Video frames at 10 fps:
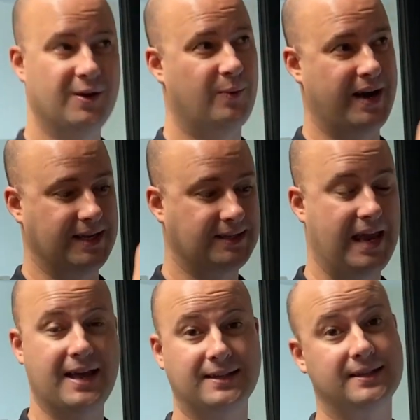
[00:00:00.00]
when it
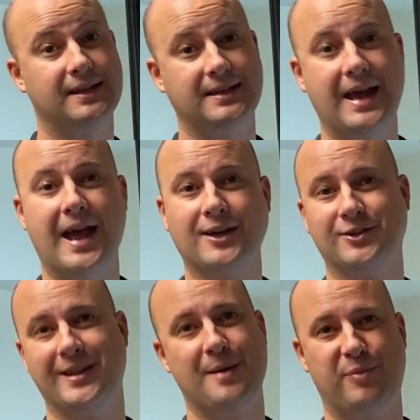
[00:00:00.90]
scans, it says, hey,
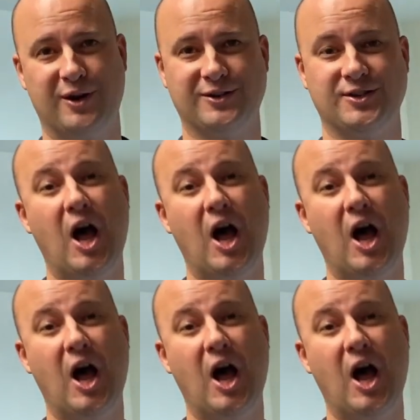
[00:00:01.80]
actually that part's